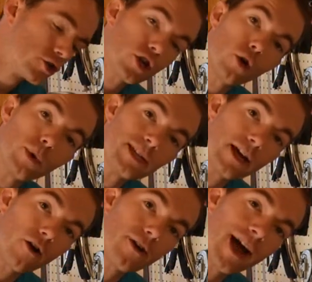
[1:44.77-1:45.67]
So we
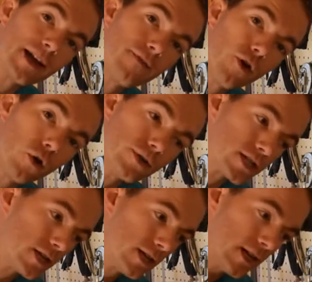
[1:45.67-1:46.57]
take our 90
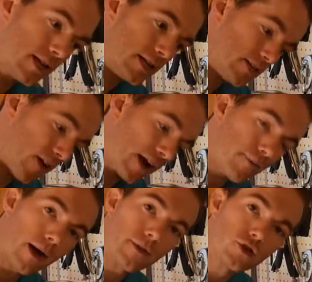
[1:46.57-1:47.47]
volts, divide
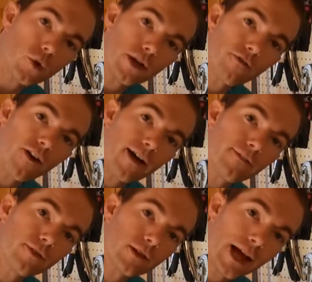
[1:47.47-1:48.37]
it by the
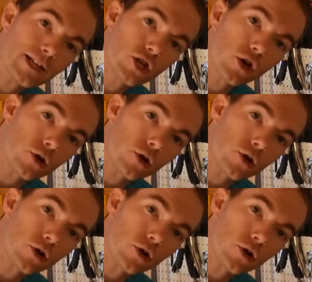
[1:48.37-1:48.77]
25 lights on